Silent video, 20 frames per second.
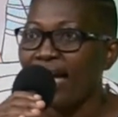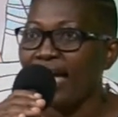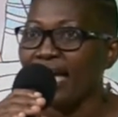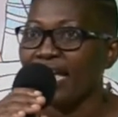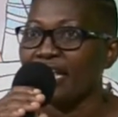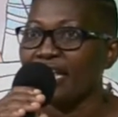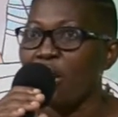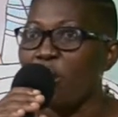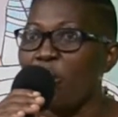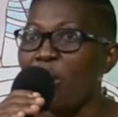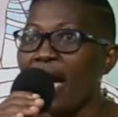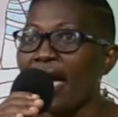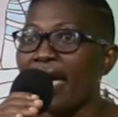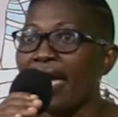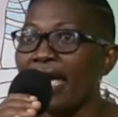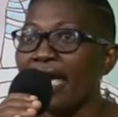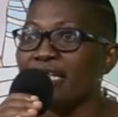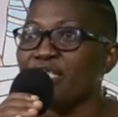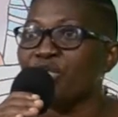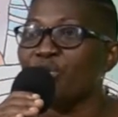and our
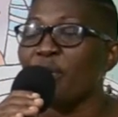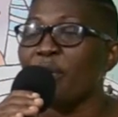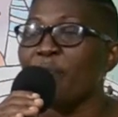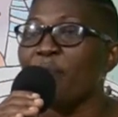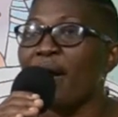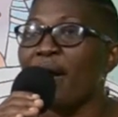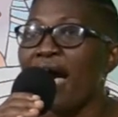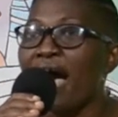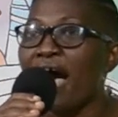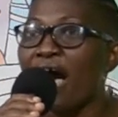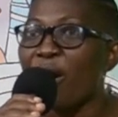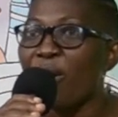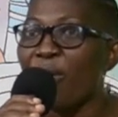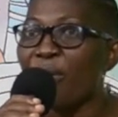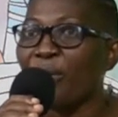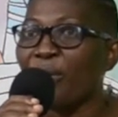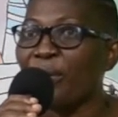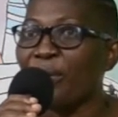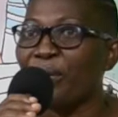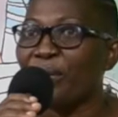heads we
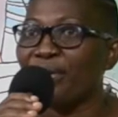bow